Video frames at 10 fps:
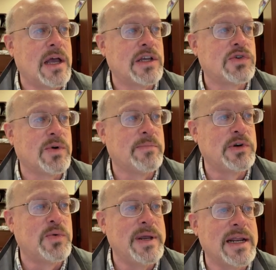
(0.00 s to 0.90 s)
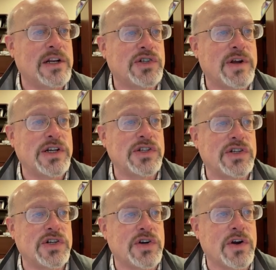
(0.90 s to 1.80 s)
sort of between illustrations
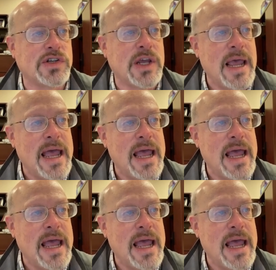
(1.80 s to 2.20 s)
and charts.